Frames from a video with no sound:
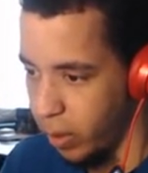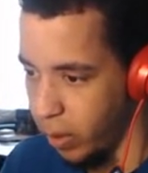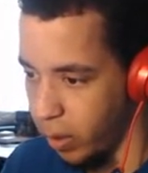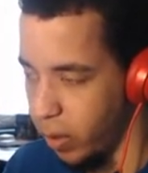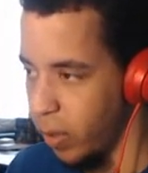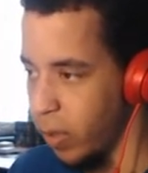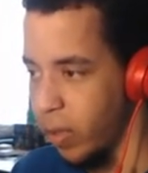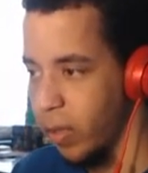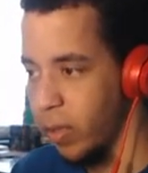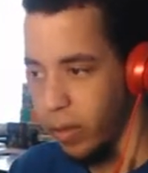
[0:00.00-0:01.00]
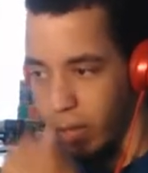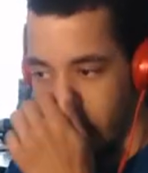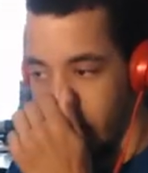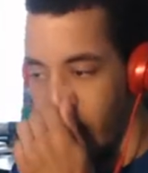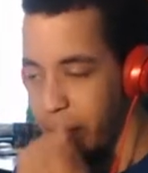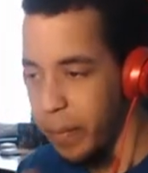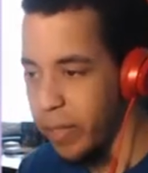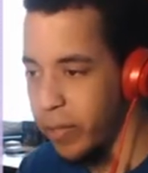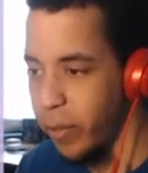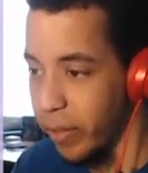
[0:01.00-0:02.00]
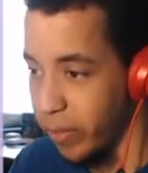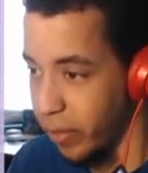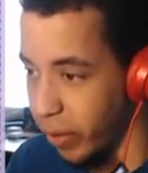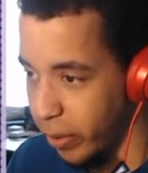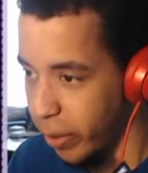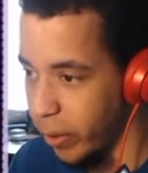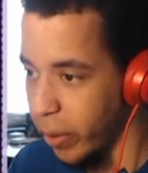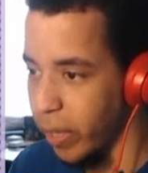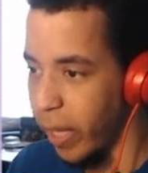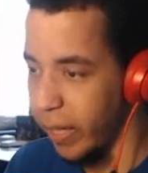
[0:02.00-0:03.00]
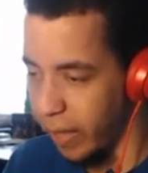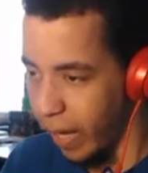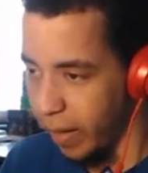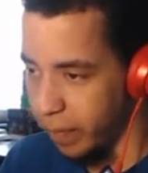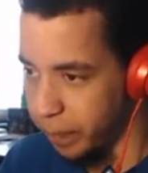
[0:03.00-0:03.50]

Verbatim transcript: Huh. I did not mean to insult you like that.